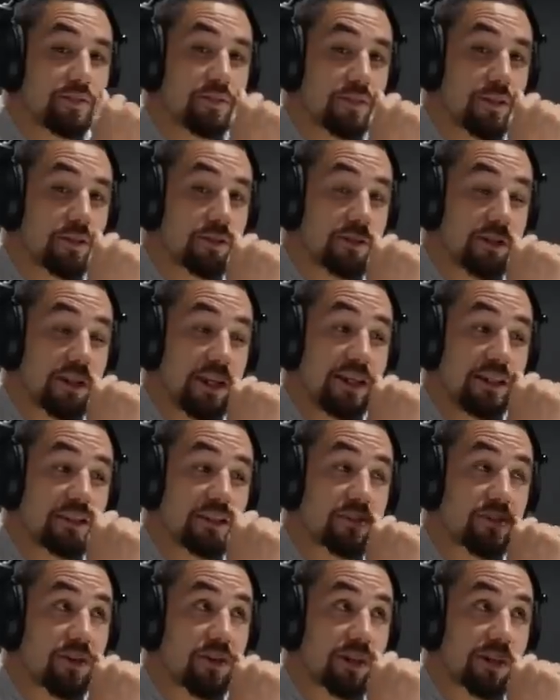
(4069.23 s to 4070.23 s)
those knee
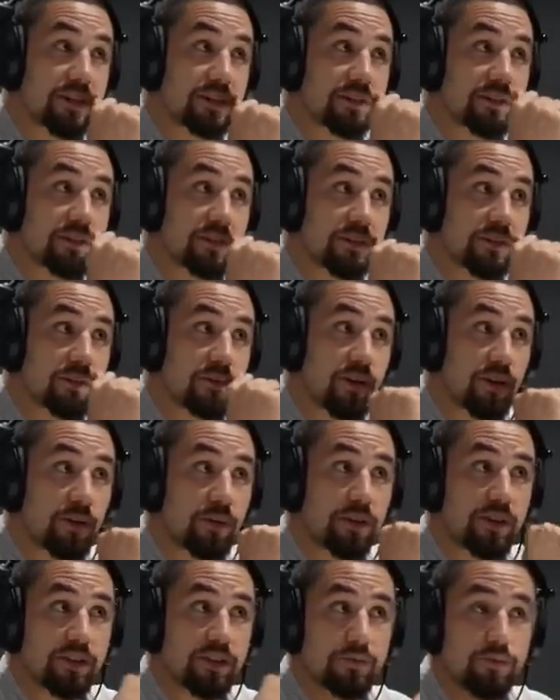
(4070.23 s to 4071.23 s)
strikes, like with
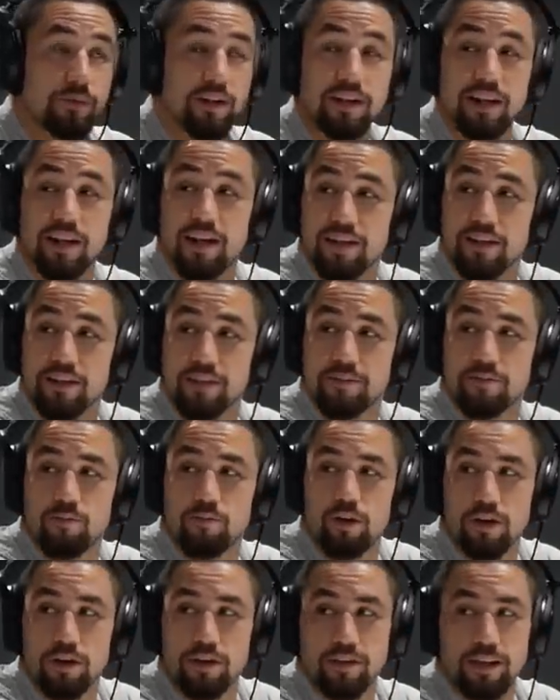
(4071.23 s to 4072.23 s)
his rear leg,
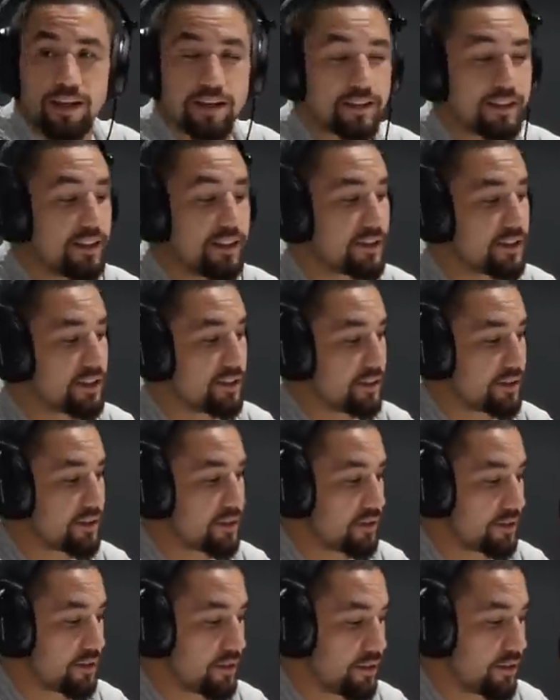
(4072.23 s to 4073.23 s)
like that distance,
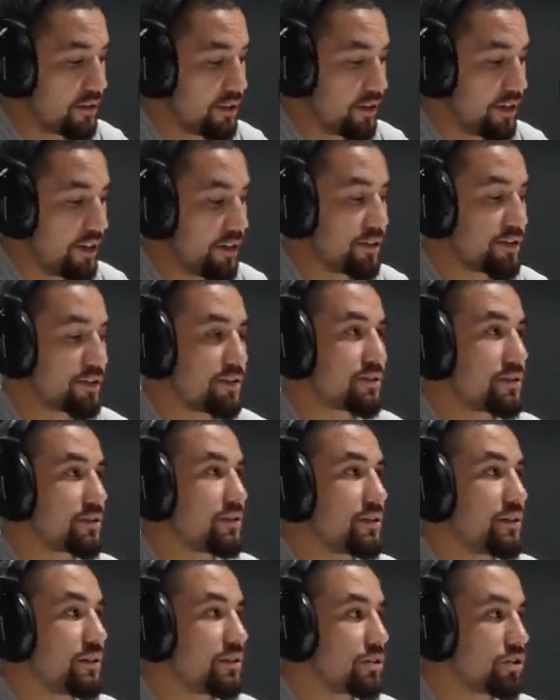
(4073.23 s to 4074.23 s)
is
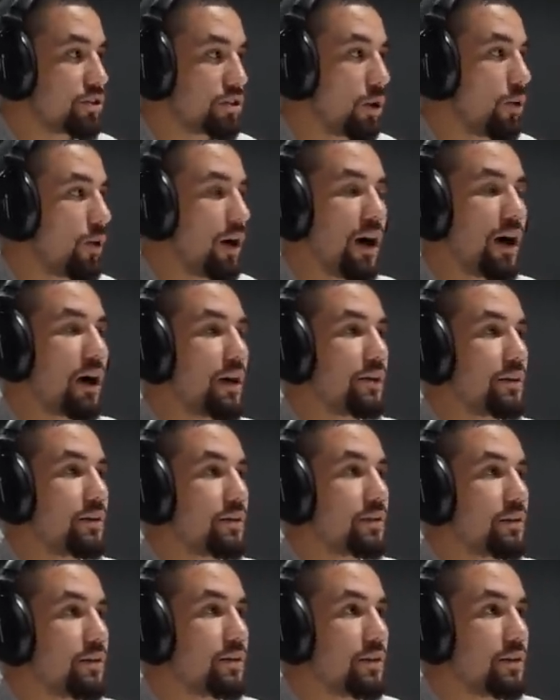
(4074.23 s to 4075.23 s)
so hard.
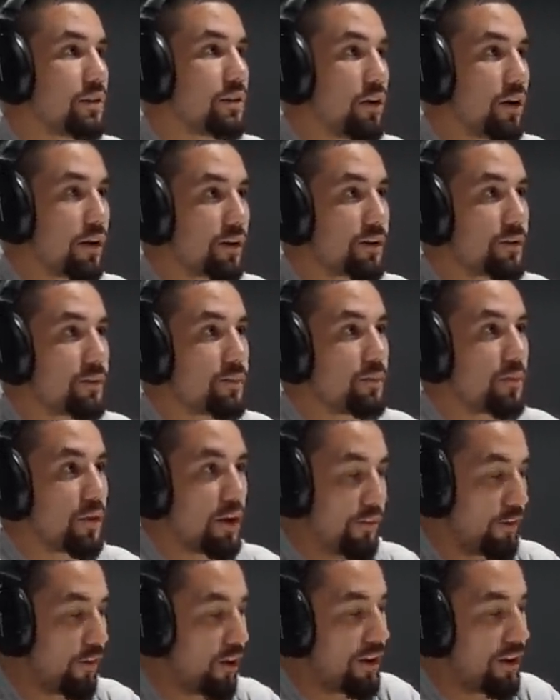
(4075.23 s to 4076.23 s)
Like if
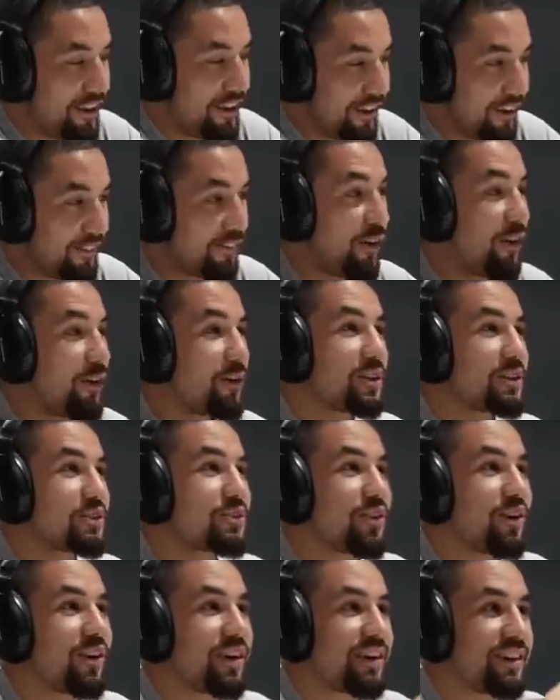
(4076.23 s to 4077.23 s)
I if I were to
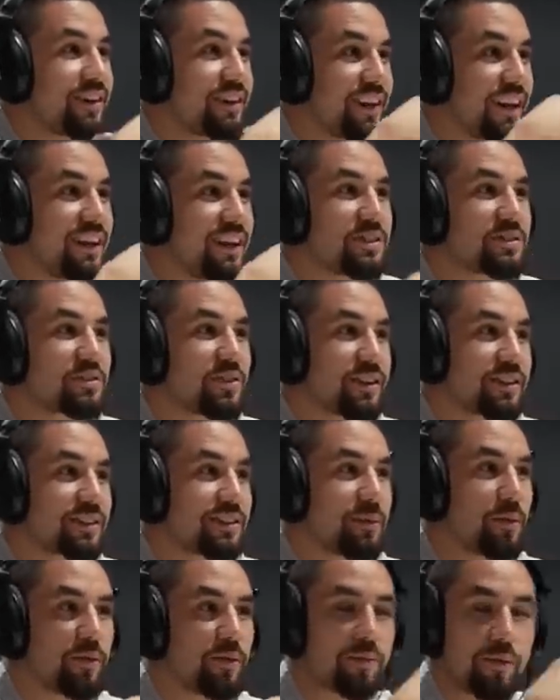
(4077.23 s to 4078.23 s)
try and knee strike
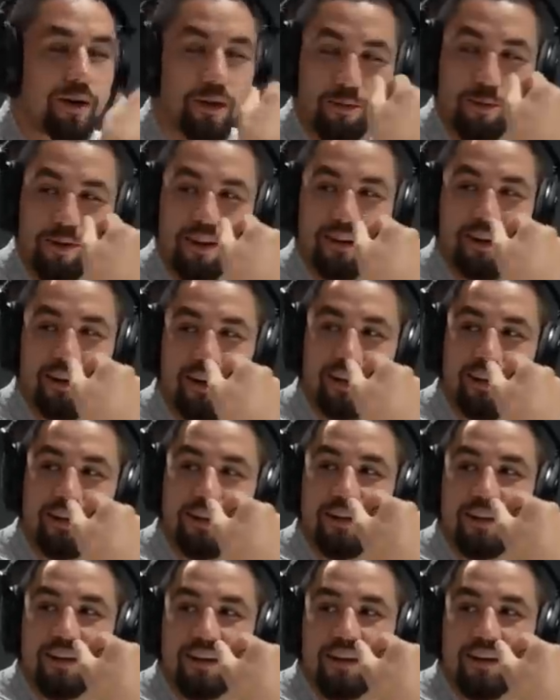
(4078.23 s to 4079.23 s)
someone with my rear leg,
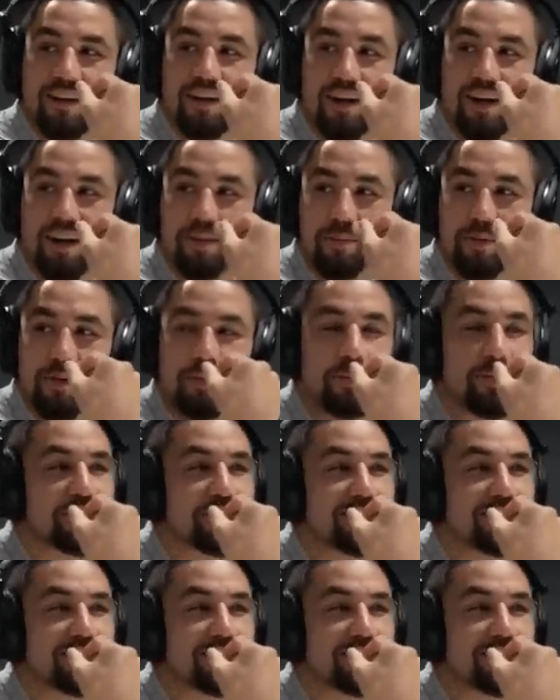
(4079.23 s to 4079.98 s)
I'd be almost